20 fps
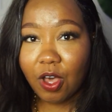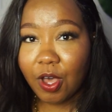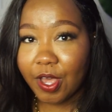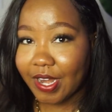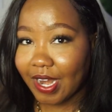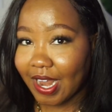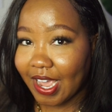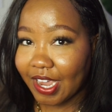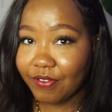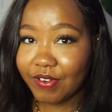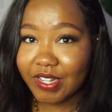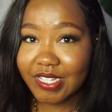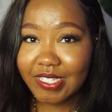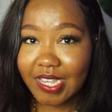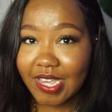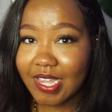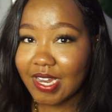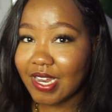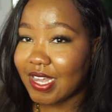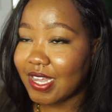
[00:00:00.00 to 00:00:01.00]
online
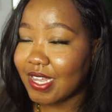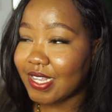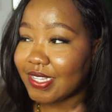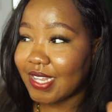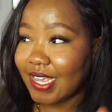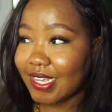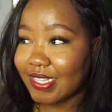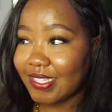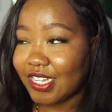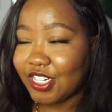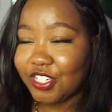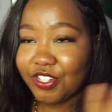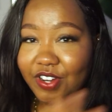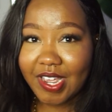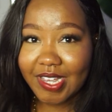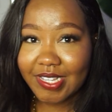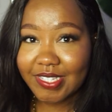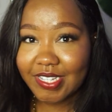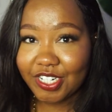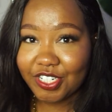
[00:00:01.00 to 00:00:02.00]
retailers, etc,
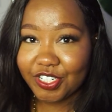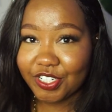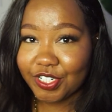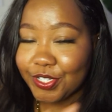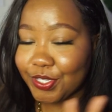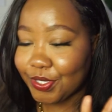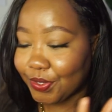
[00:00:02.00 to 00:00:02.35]
etc.